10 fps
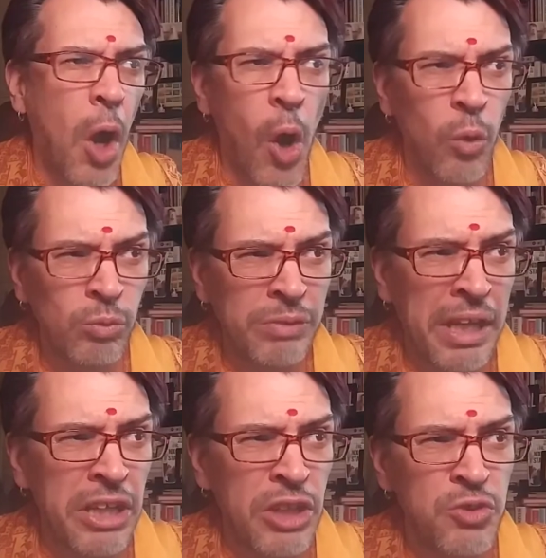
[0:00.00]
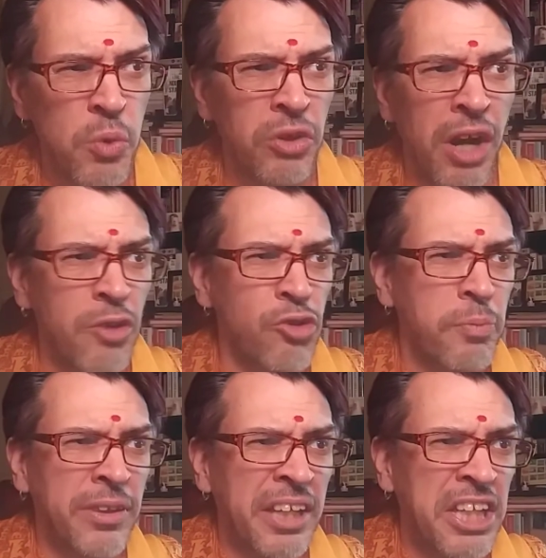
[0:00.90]
O lady, your
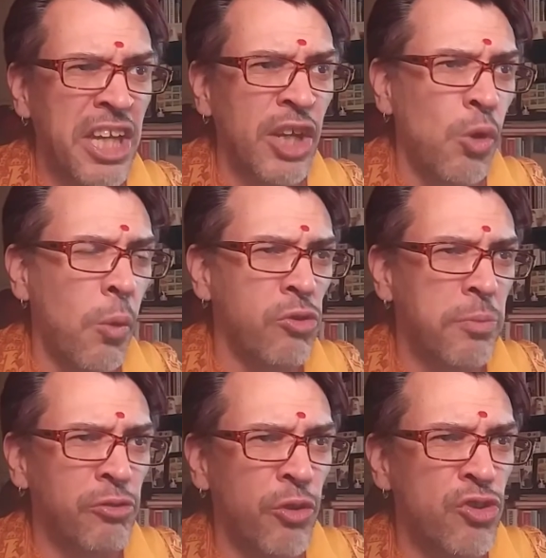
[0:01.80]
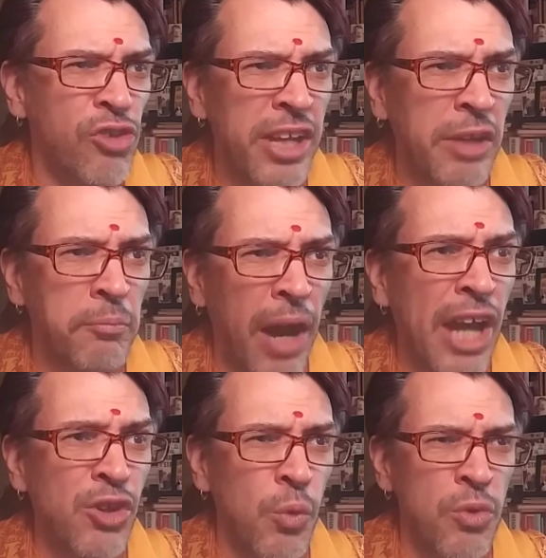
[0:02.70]
husband, the king, who has been forsaken by
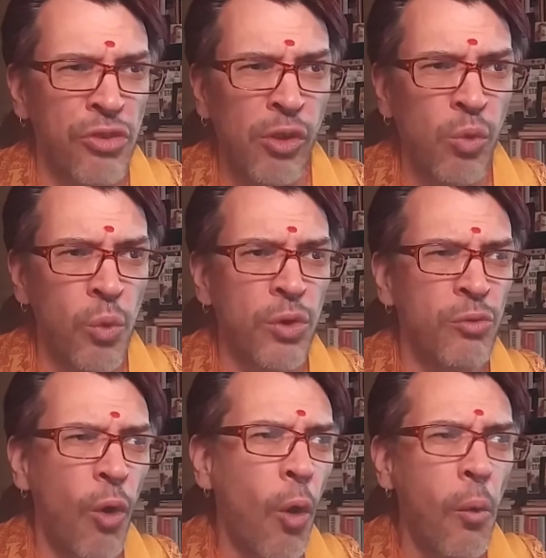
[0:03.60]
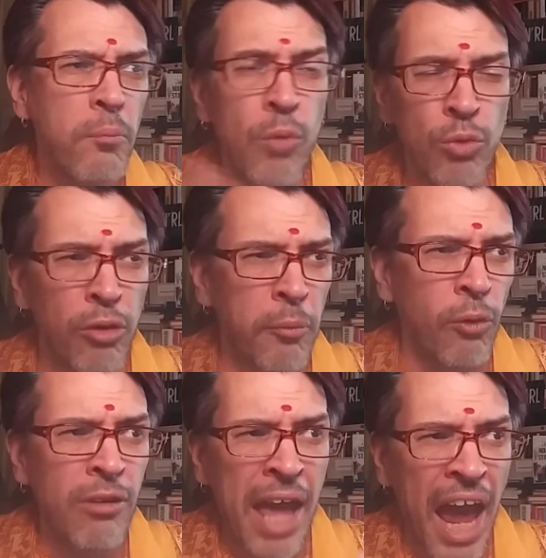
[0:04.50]
you, is the lord of all
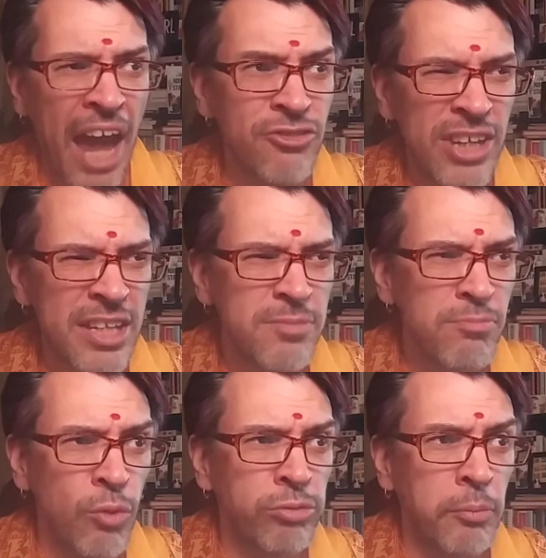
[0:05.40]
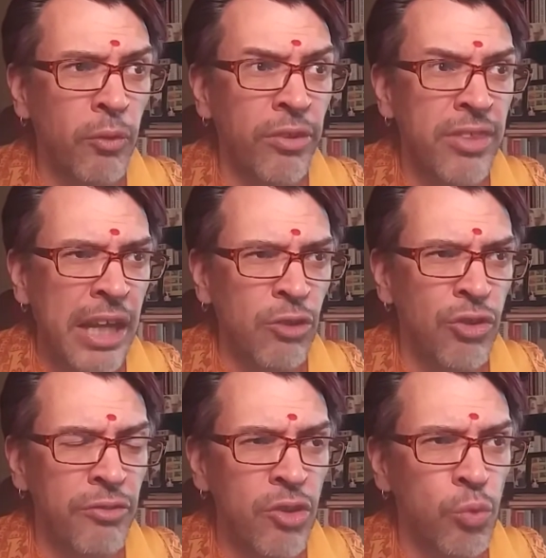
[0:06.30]
movable and immovable things
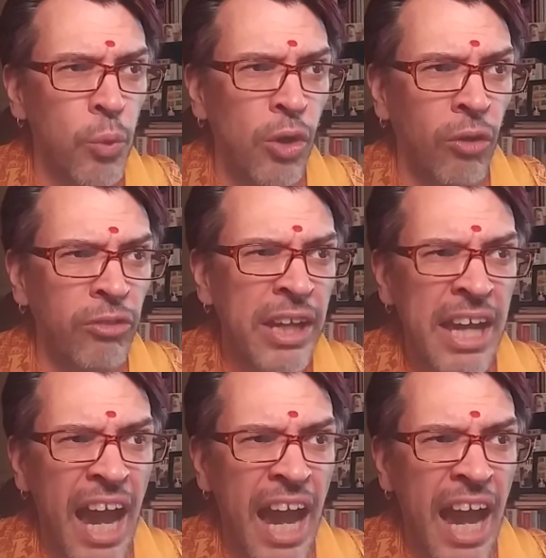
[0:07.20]
of this world,